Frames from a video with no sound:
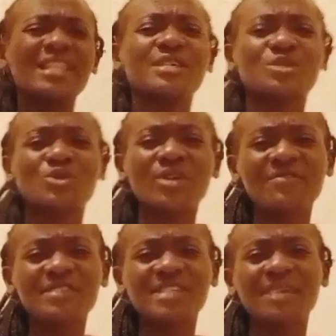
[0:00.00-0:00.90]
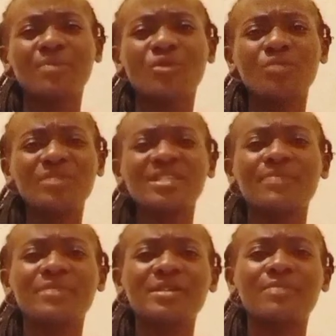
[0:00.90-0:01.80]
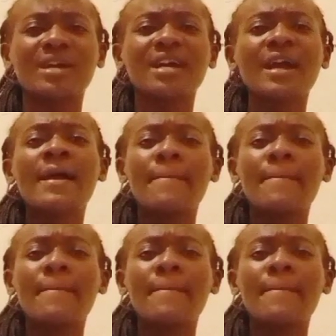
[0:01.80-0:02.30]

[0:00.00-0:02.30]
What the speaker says: So every time I'm opening a piggy bank,